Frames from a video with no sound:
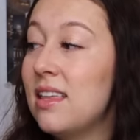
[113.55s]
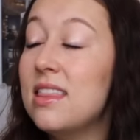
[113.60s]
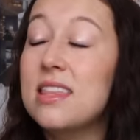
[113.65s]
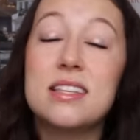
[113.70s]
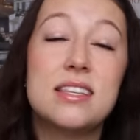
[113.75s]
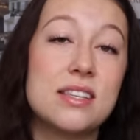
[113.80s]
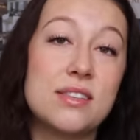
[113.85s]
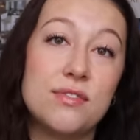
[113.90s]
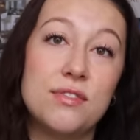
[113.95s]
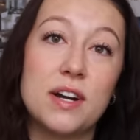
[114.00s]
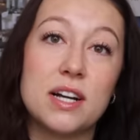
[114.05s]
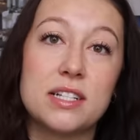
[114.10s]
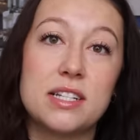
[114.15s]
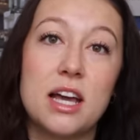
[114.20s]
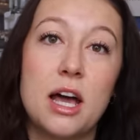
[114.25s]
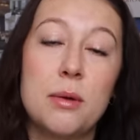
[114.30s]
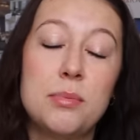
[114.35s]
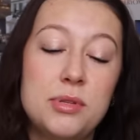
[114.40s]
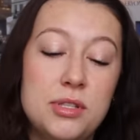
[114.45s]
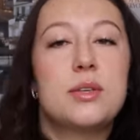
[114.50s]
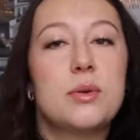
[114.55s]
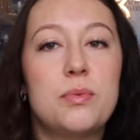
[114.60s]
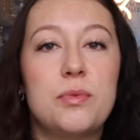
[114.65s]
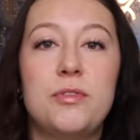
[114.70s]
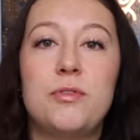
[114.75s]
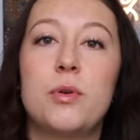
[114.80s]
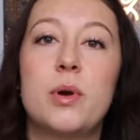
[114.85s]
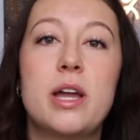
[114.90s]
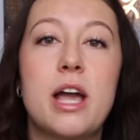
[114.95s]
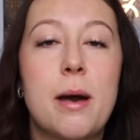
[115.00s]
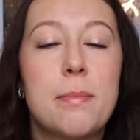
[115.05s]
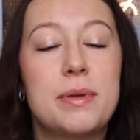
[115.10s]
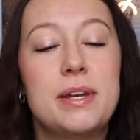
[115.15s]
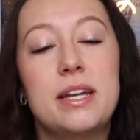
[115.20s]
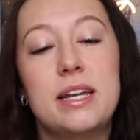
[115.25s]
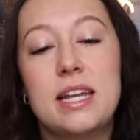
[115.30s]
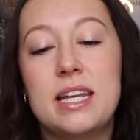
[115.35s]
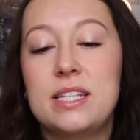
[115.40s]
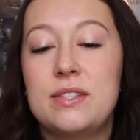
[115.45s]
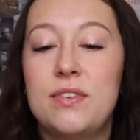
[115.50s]
this is fucked up. So before we hop into
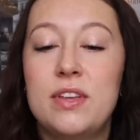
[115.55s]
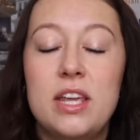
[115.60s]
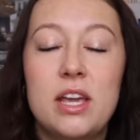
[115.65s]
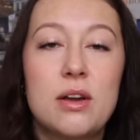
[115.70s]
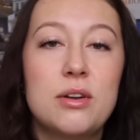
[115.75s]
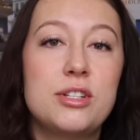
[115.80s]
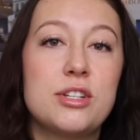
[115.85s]
today's video,